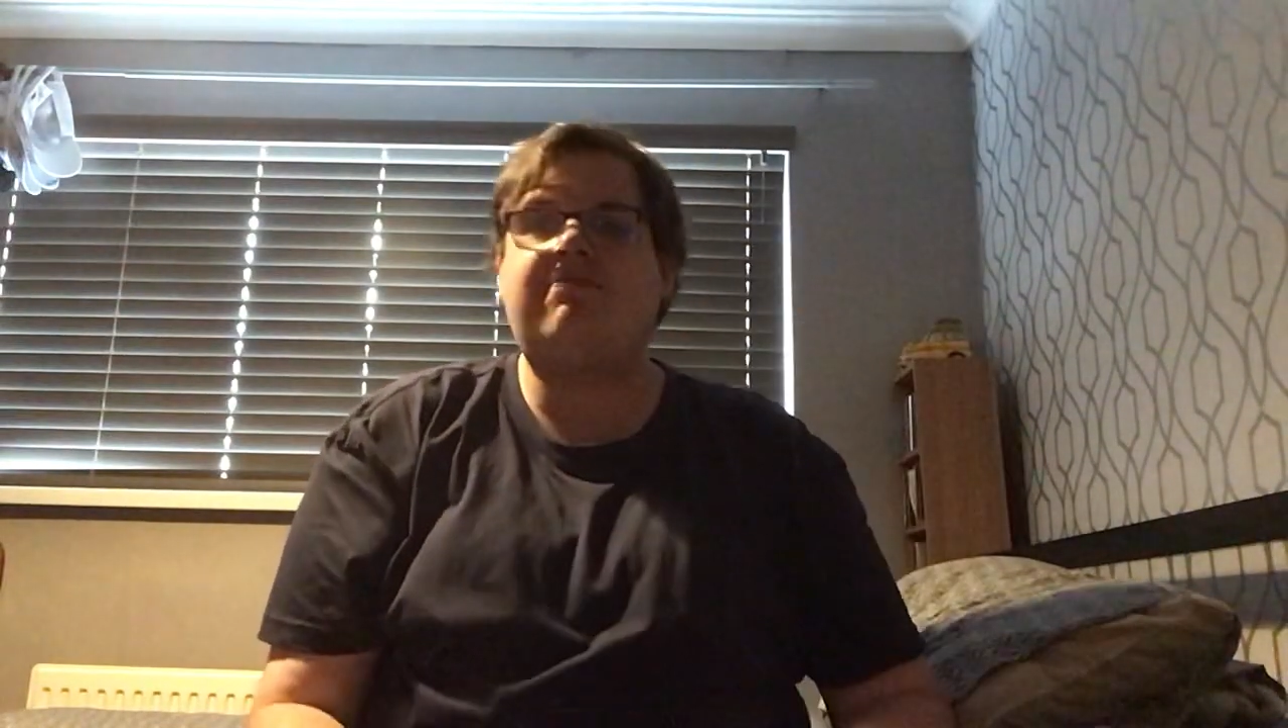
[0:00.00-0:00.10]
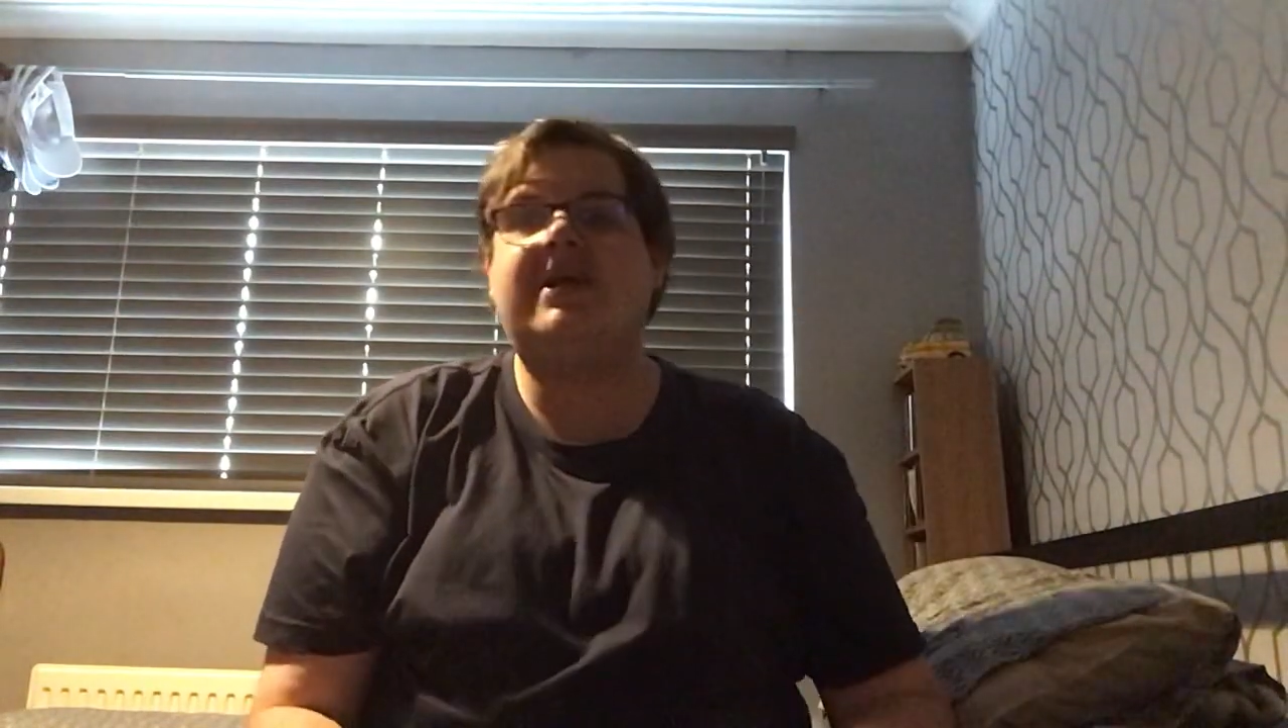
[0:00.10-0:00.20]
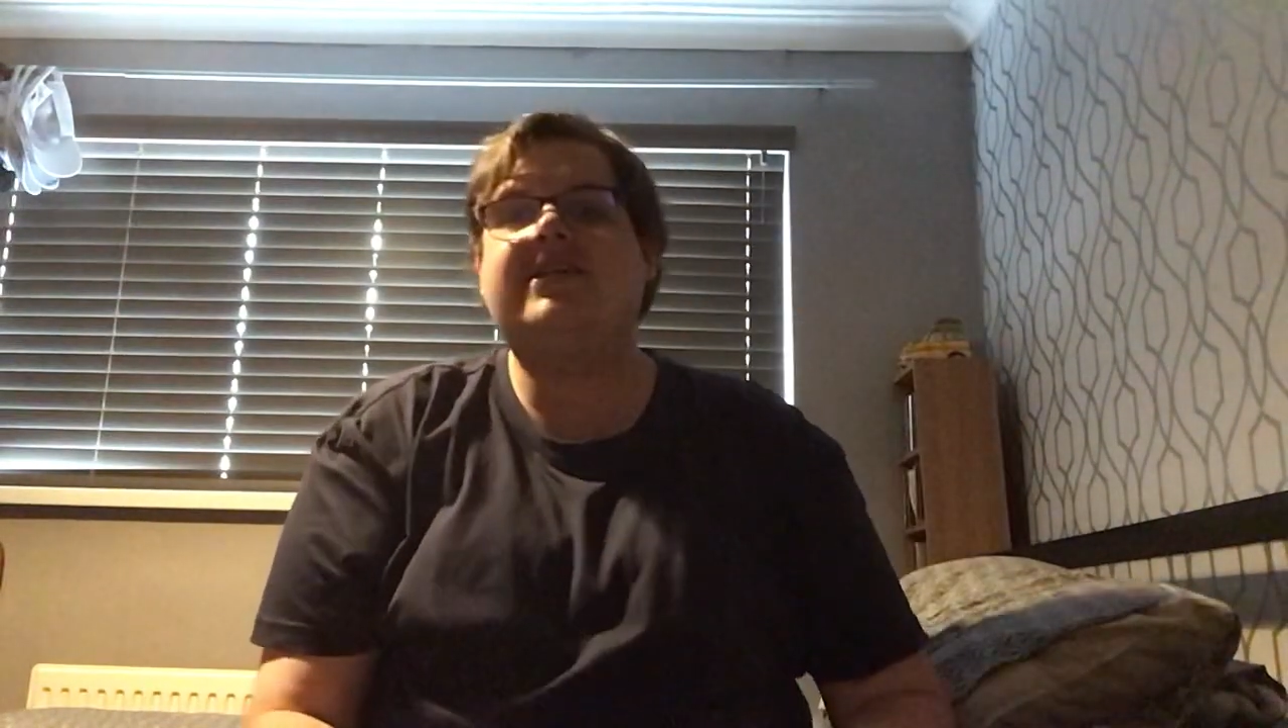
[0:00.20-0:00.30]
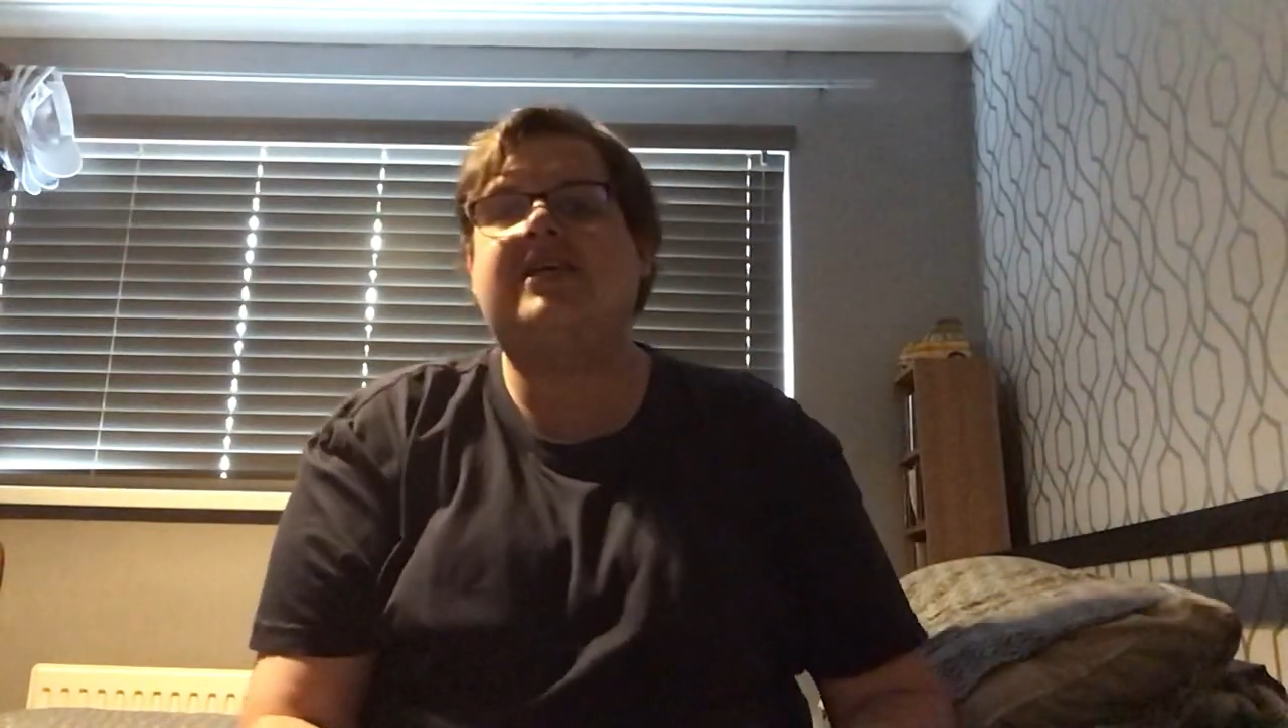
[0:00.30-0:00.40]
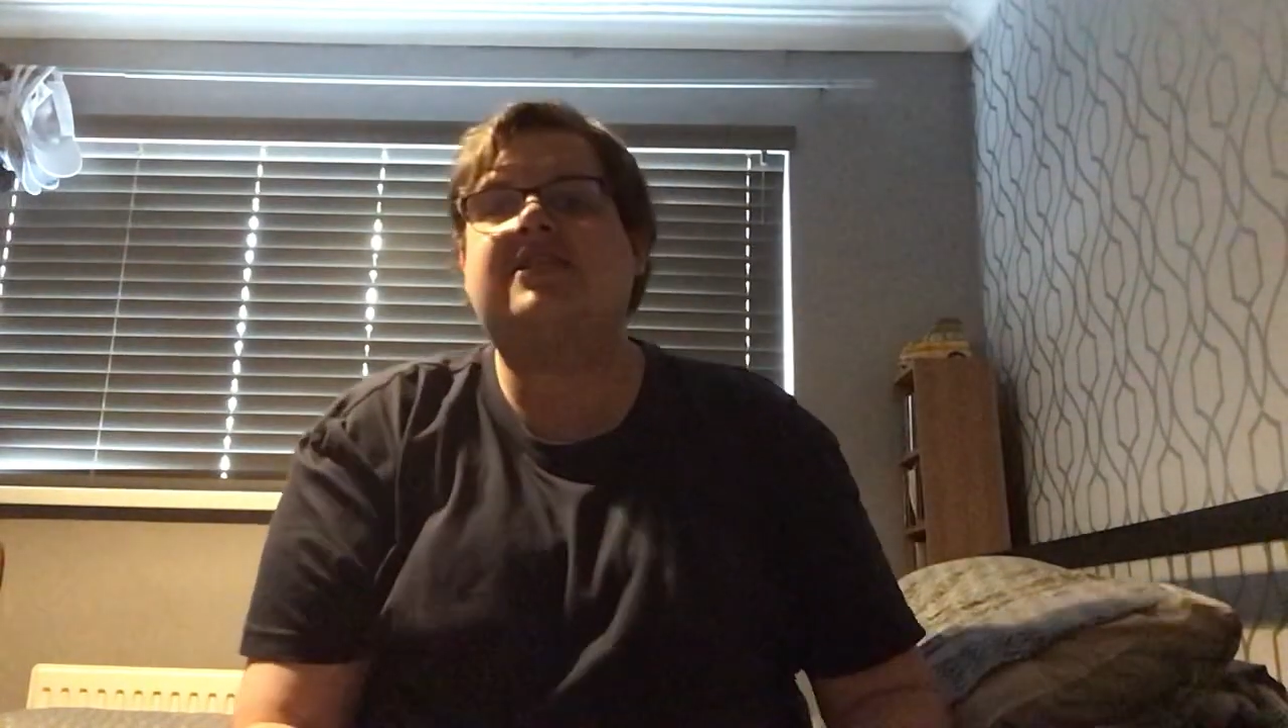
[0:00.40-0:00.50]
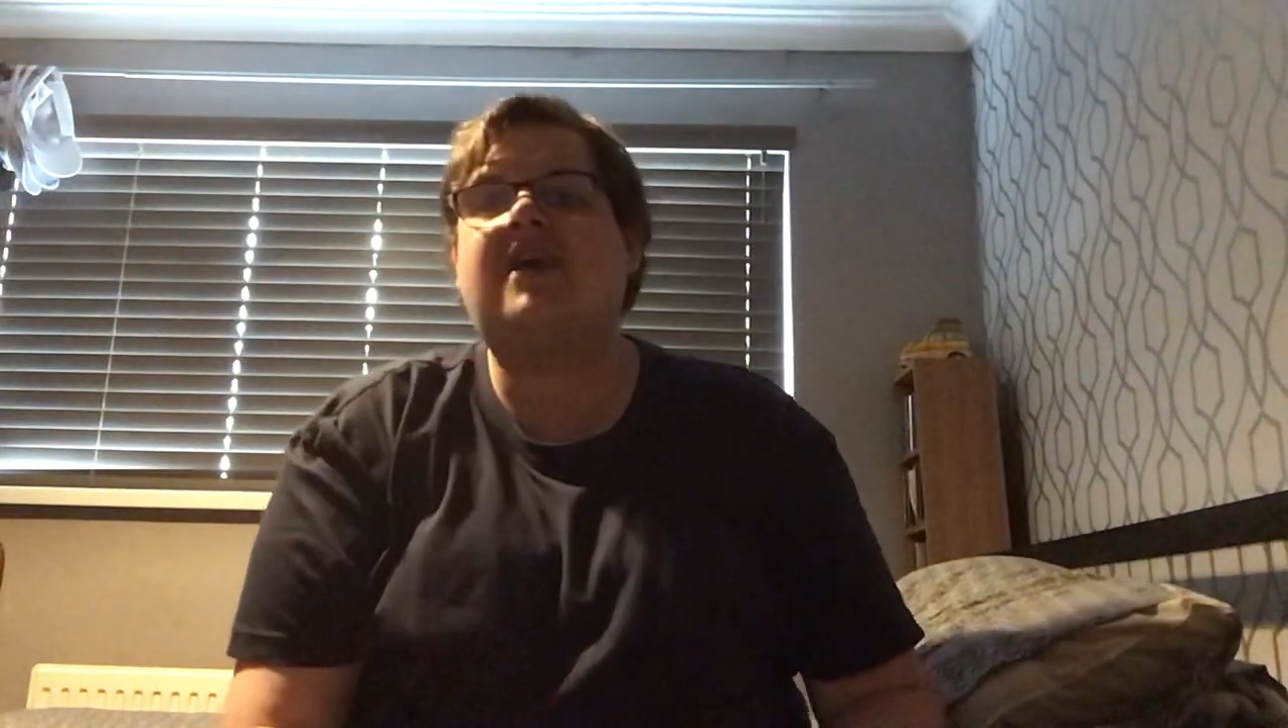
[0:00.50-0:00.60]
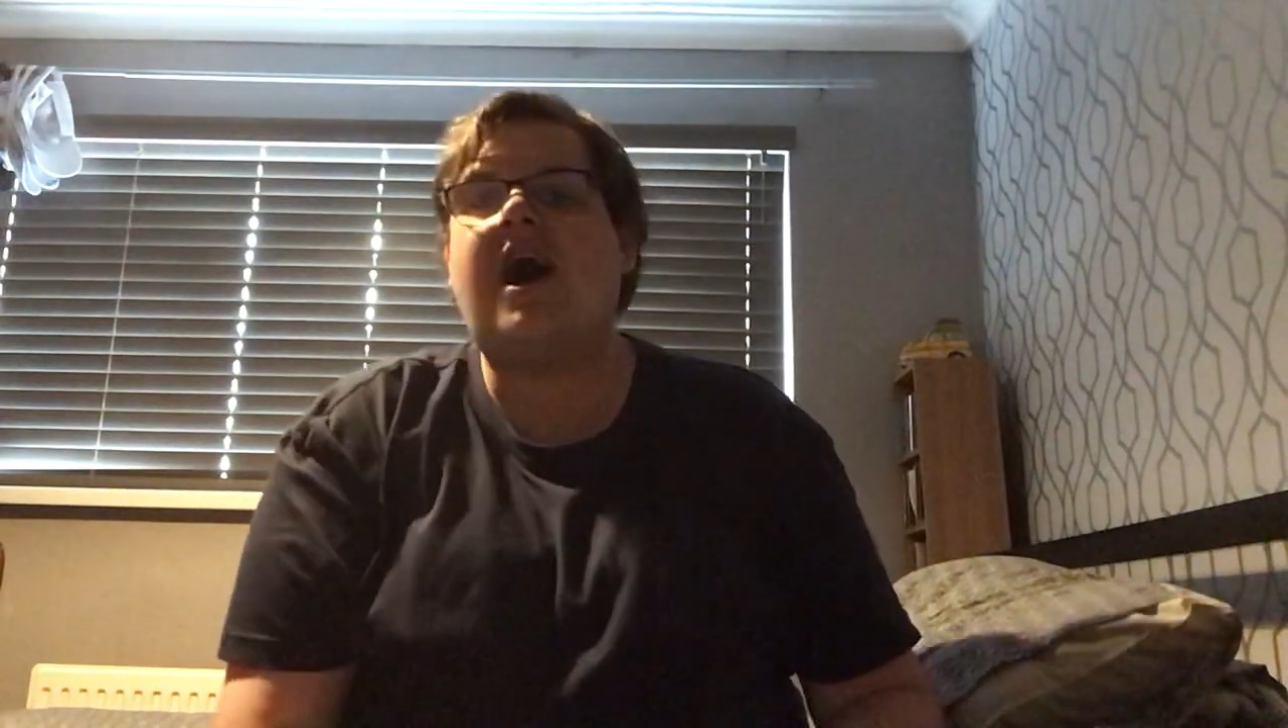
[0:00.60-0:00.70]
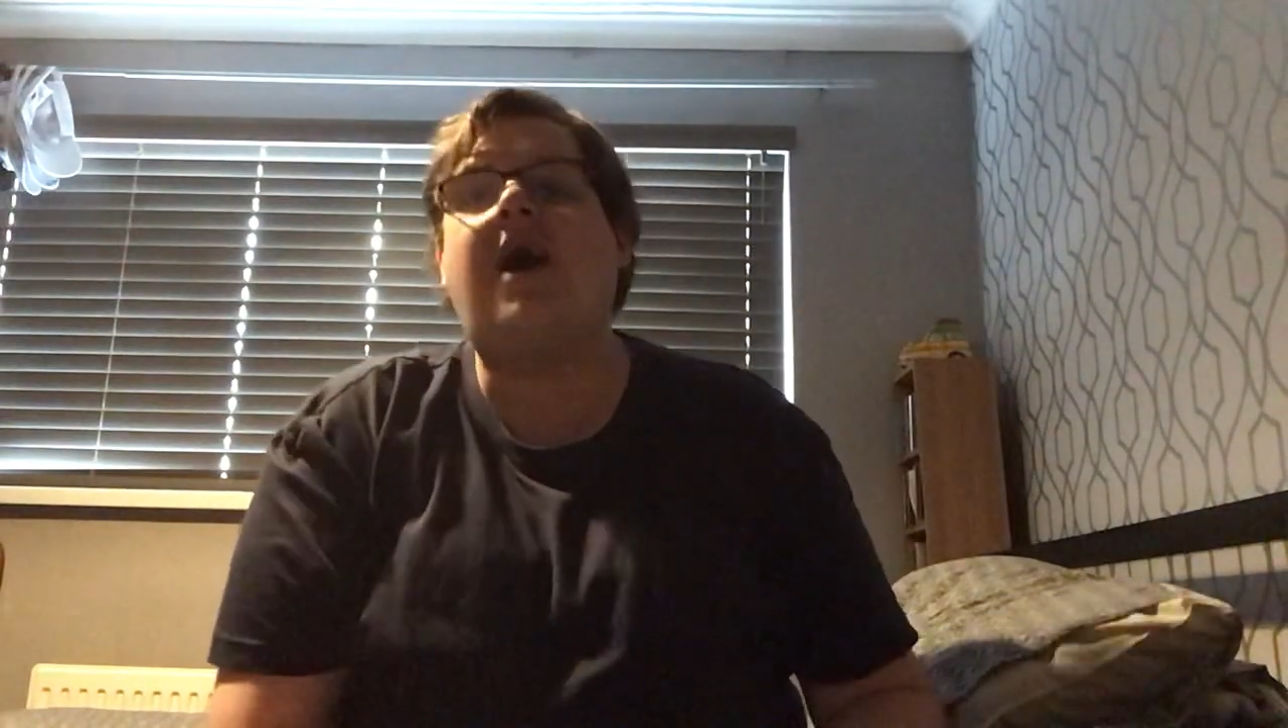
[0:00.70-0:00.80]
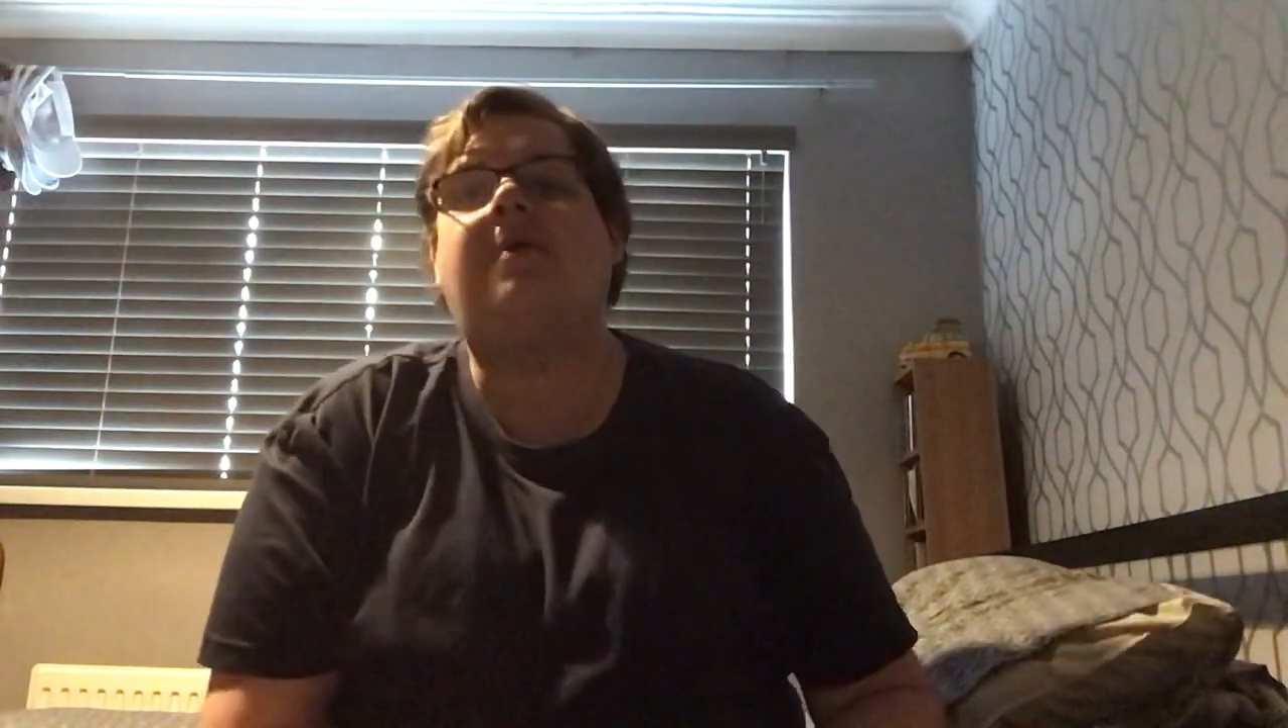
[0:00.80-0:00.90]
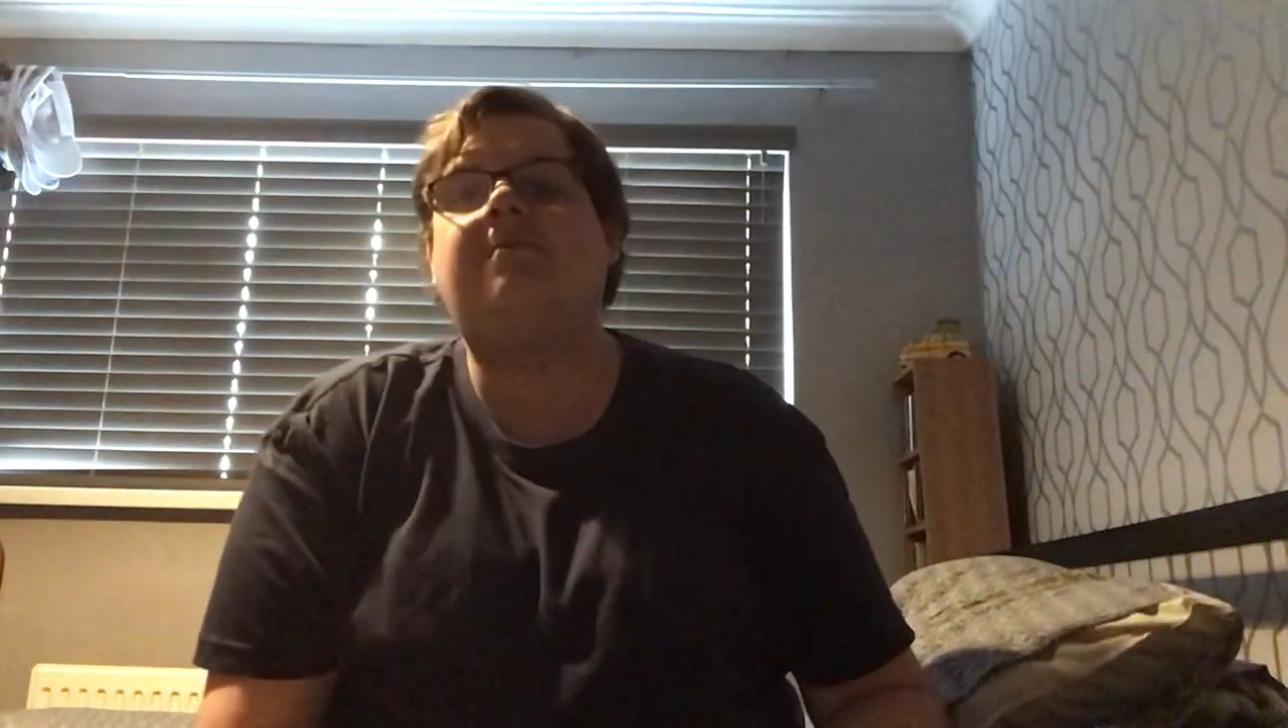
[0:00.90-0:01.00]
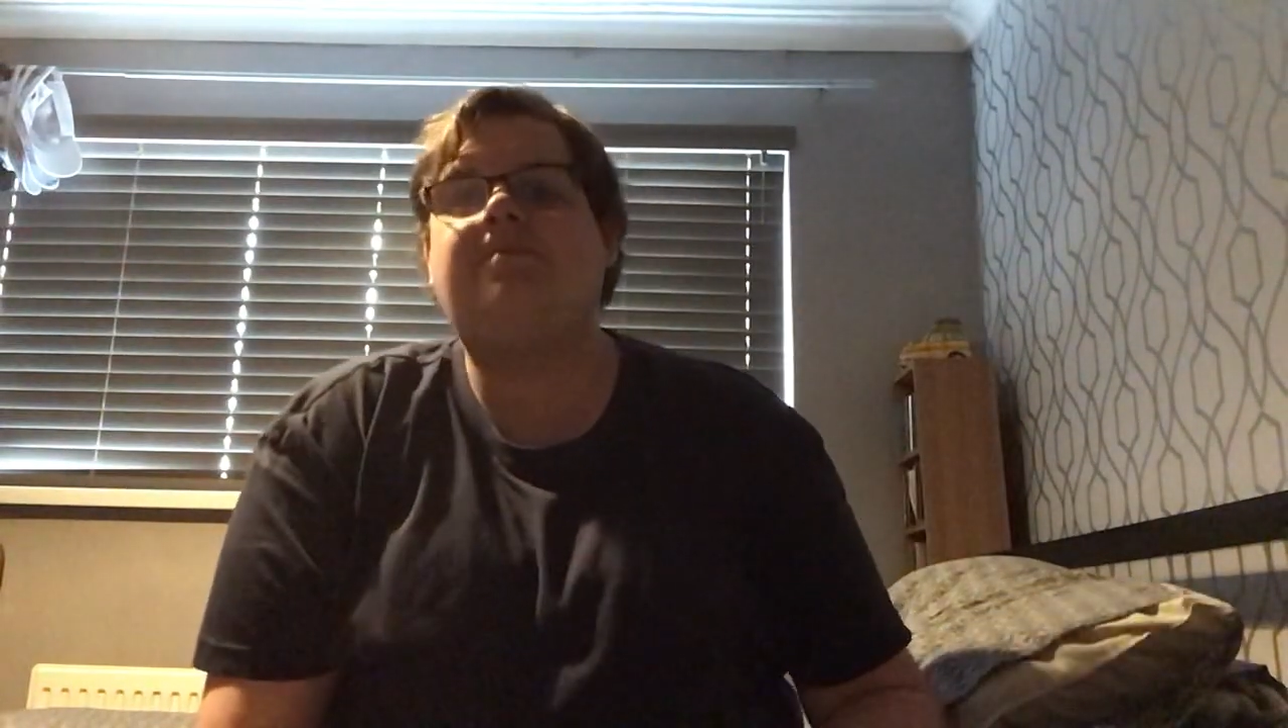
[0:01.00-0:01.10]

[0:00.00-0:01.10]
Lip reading: played the guitar.